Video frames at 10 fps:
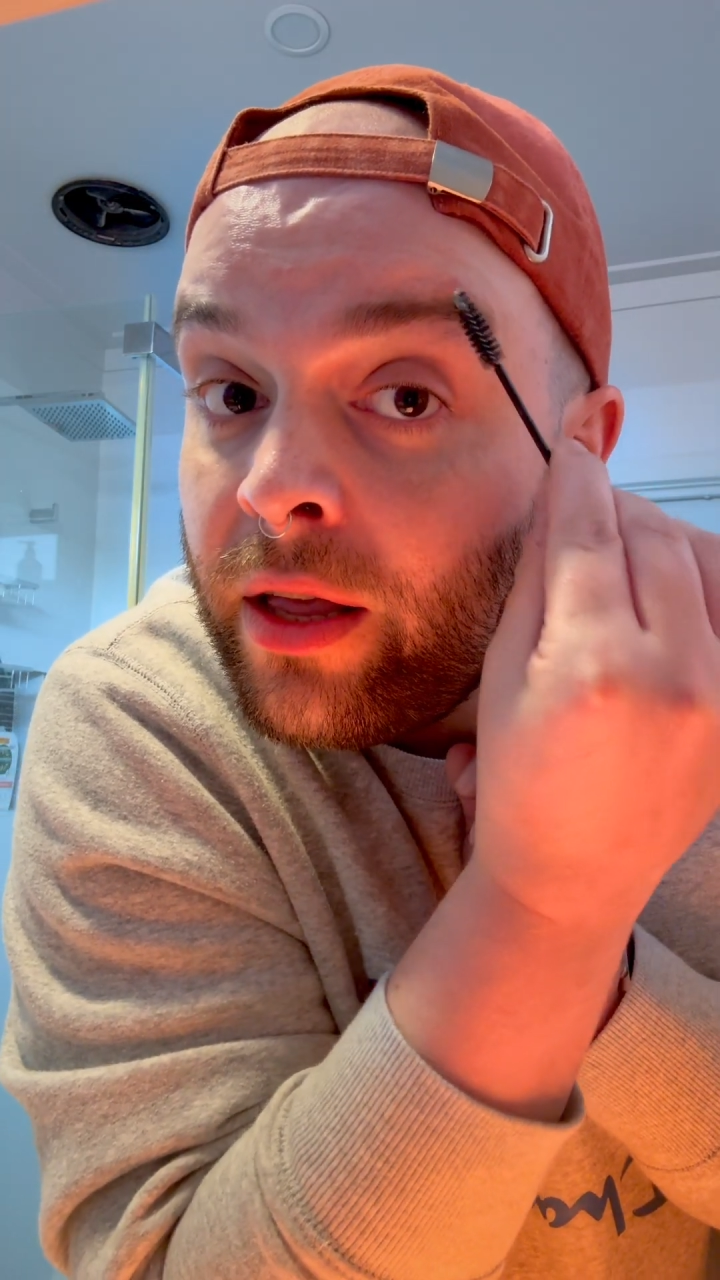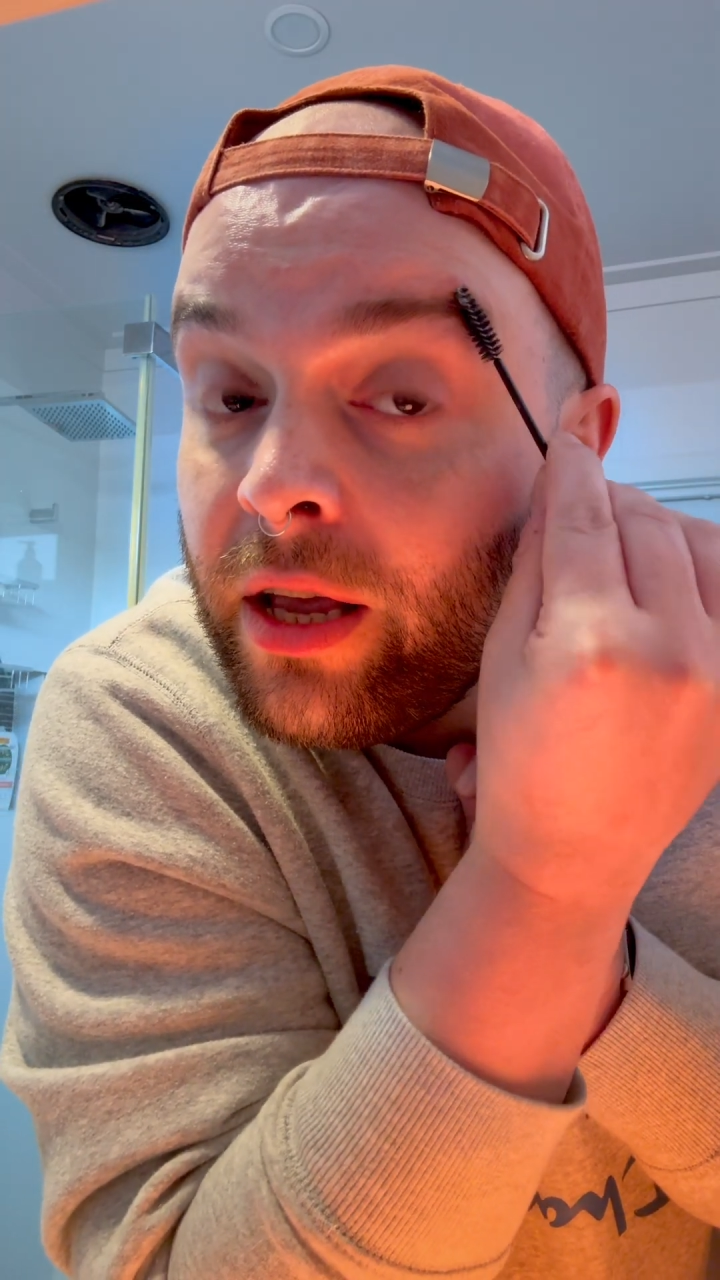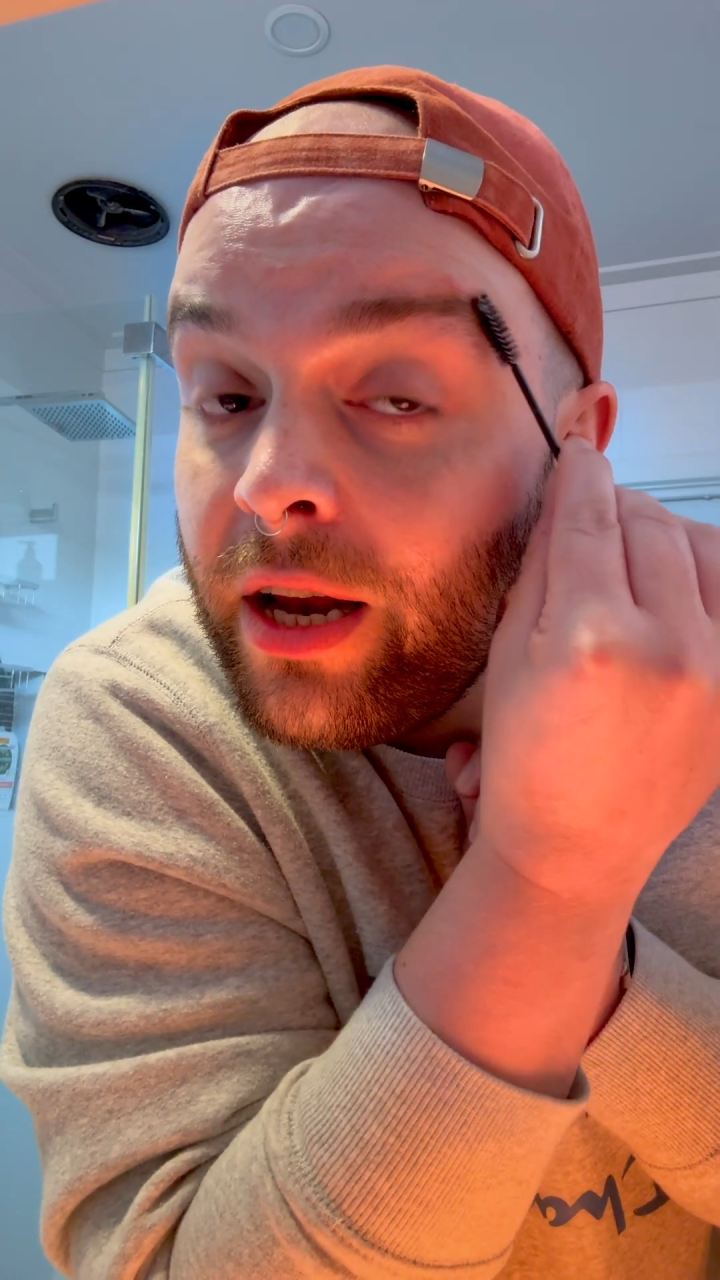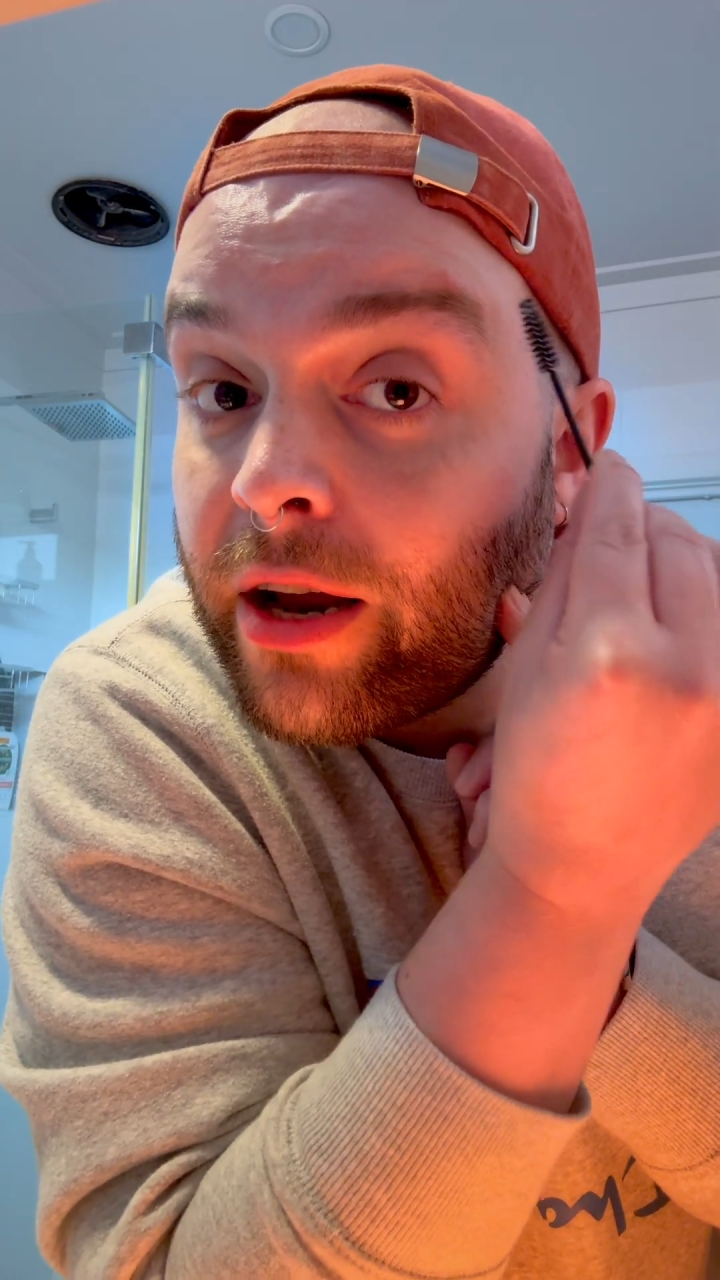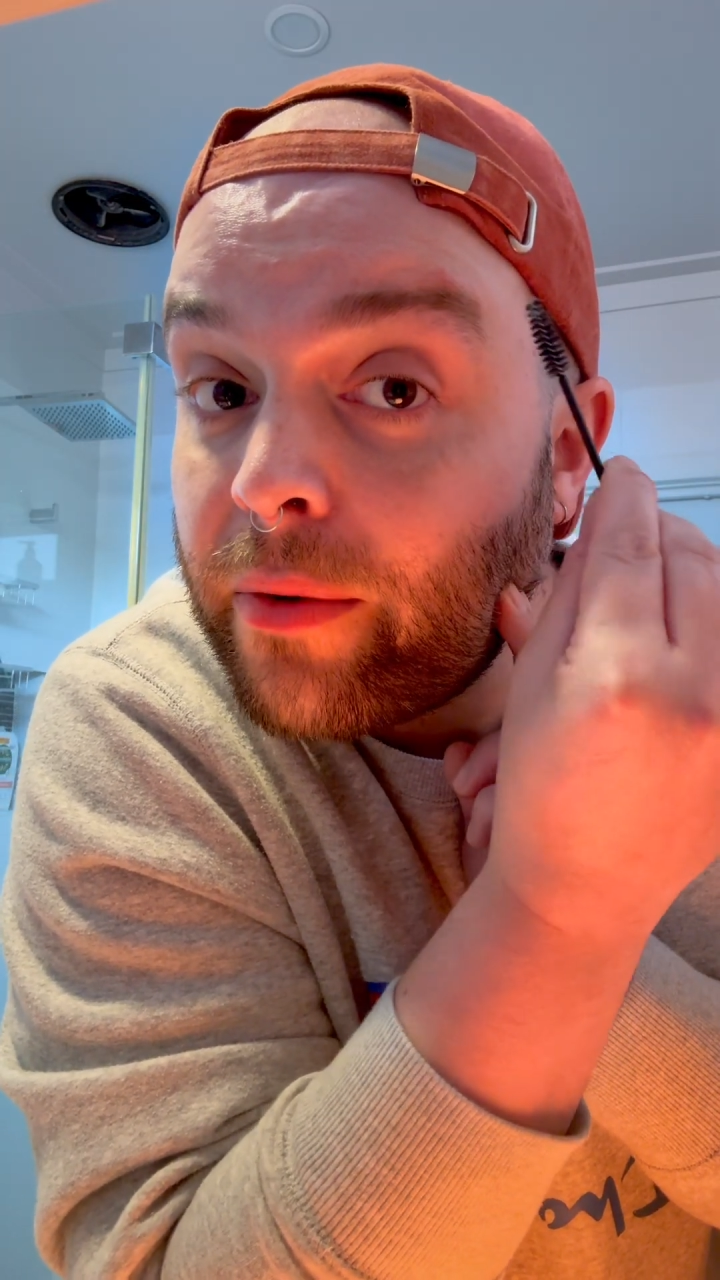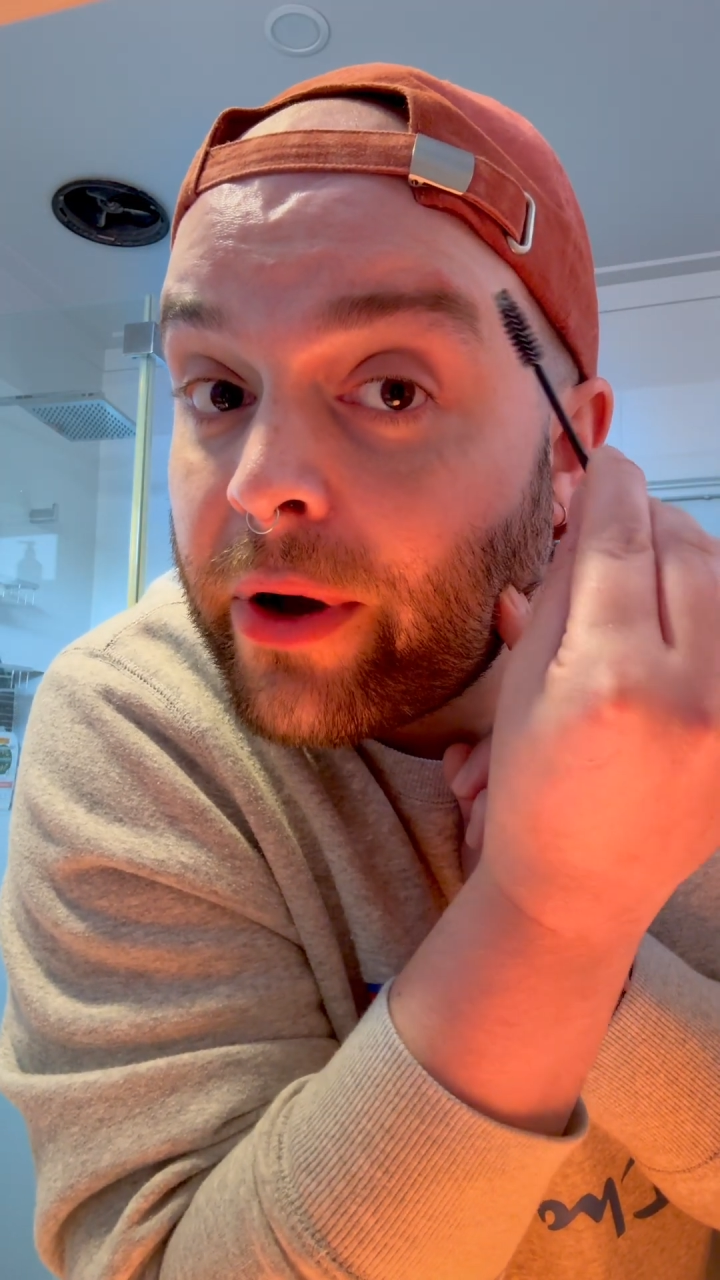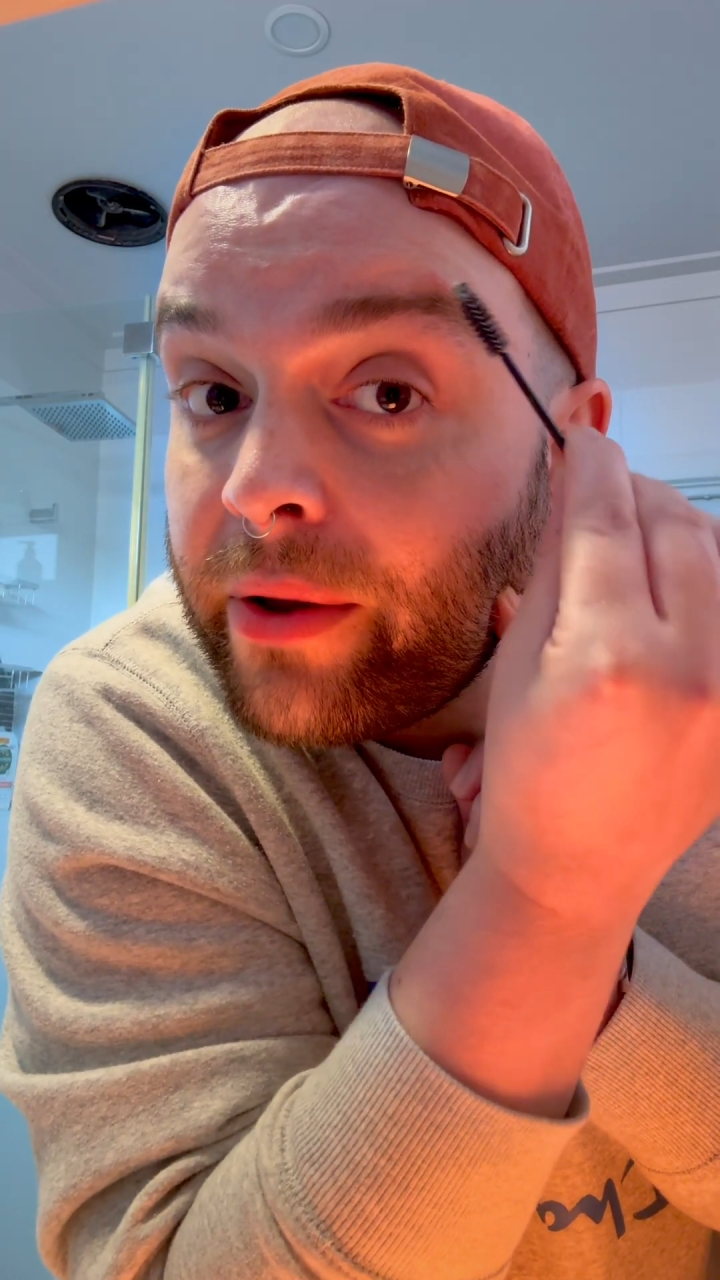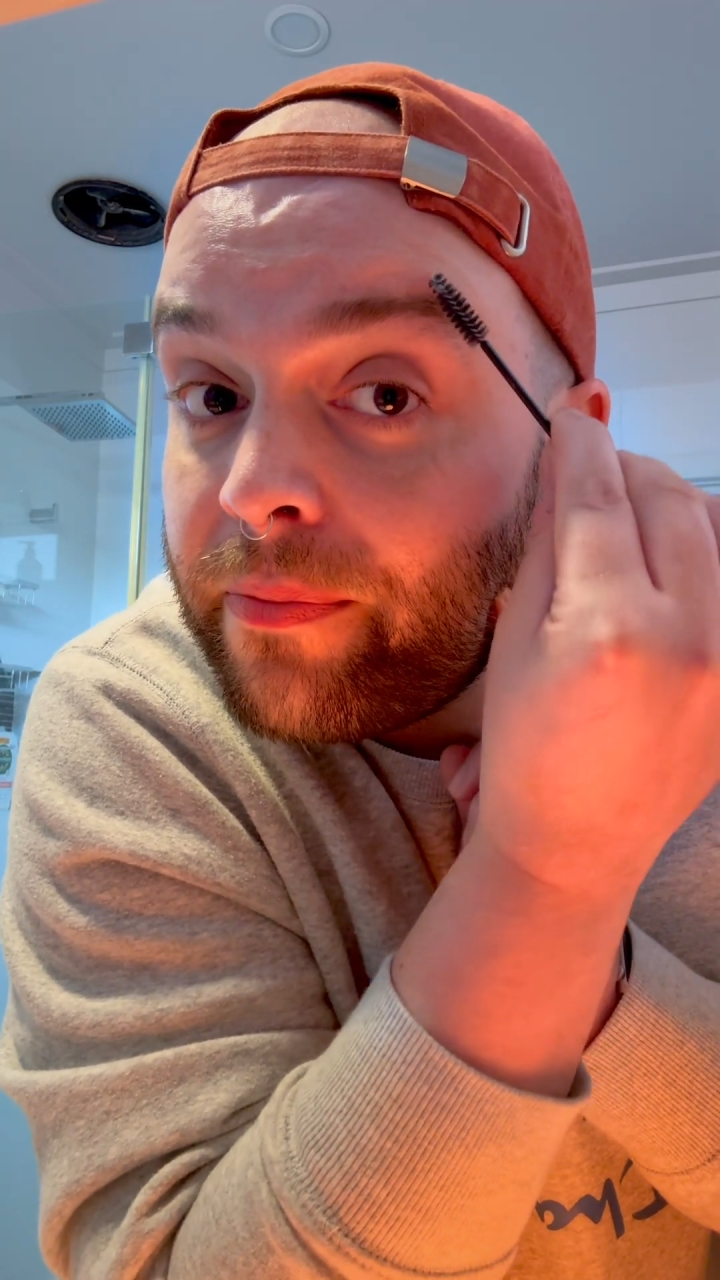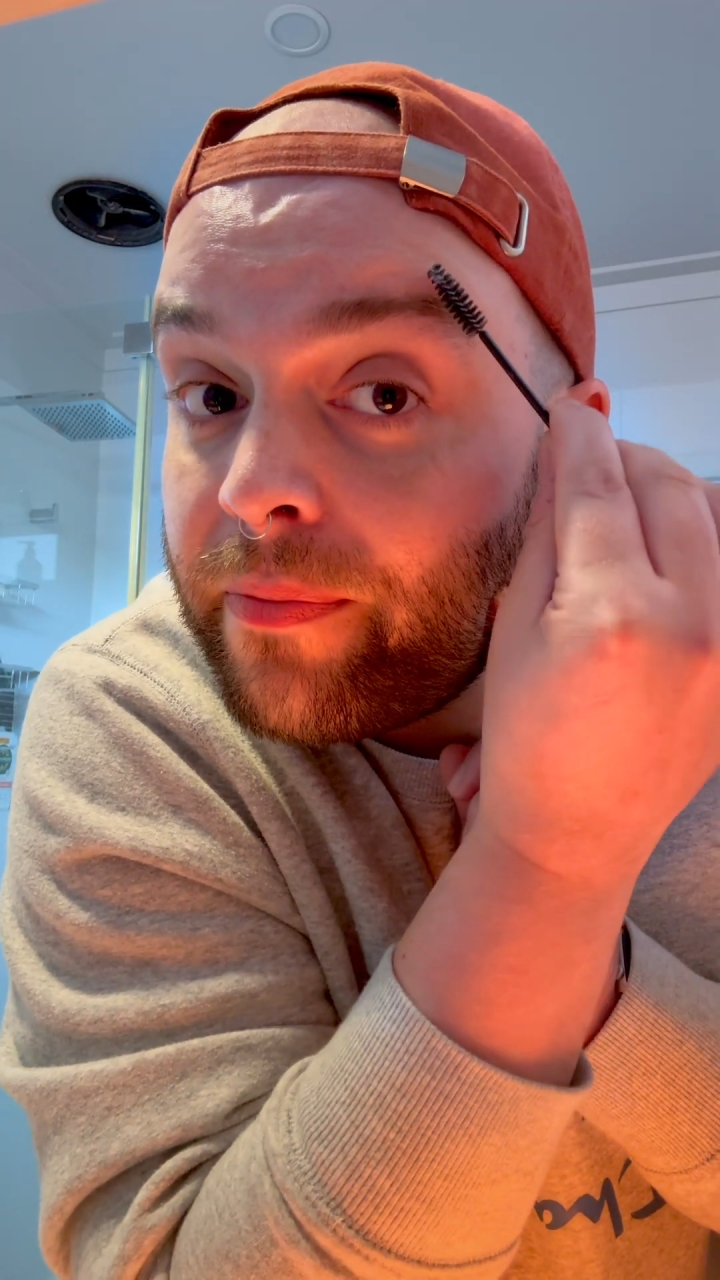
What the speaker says: you know what?